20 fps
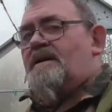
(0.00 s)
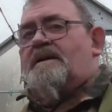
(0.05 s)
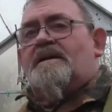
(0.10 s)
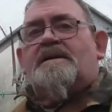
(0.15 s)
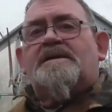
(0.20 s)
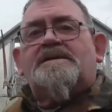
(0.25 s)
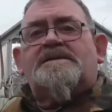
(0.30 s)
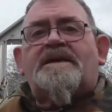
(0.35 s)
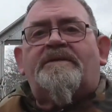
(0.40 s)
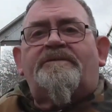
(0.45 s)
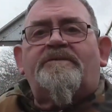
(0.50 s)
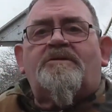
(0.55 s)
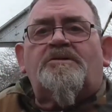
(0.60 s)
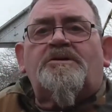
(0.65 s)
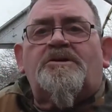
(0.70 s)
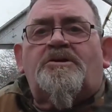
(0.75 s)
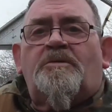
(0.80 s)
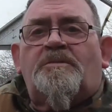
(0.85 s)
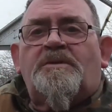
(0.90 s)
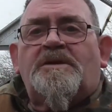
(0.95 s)
at least I've
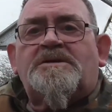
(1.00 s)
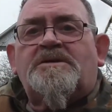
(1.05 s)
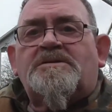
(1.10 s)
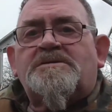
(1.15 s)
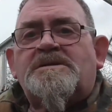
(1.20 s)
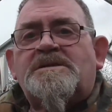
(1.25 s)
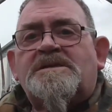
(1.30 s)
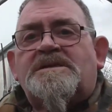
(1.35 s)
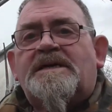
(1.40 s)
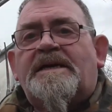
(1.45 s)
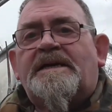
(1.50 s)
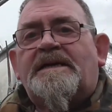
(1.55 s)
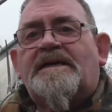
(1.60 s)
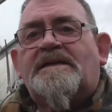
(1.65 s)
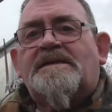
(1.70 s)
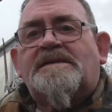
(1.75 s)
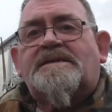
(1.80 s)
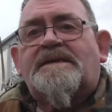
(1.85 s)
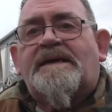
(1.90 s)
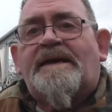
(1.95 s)
got a couple of dozen
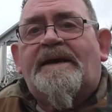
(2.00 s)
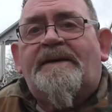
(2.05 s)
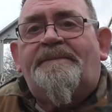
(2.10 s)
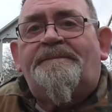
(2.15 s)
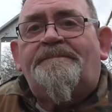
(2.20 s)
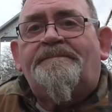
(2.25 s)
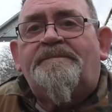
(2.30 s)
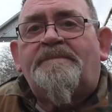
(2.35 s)
seedlings there.